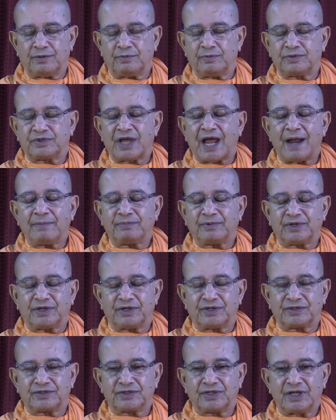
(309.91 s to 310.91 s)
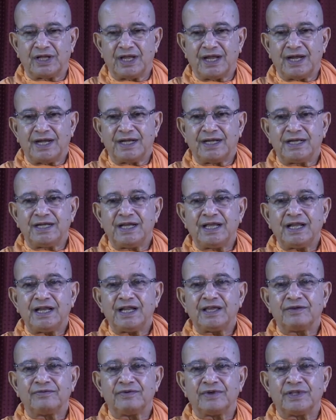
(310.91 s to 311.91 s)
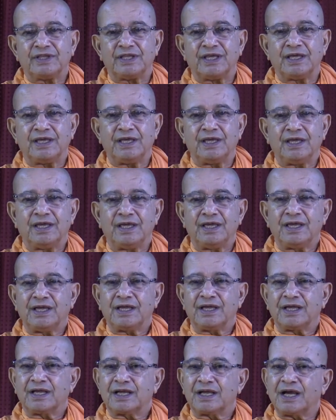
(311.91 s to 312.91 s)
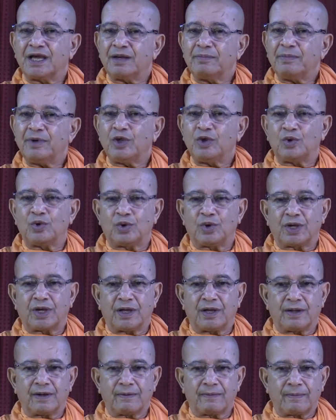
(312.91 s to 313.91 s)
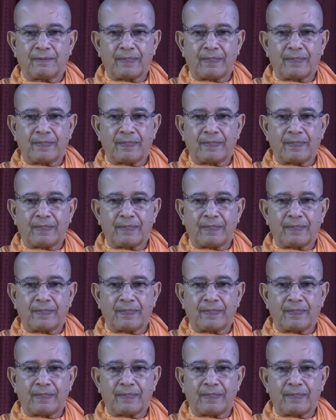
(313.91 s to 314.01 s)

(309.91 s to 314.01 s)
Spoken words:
chapters dealing with the Karma Yoga,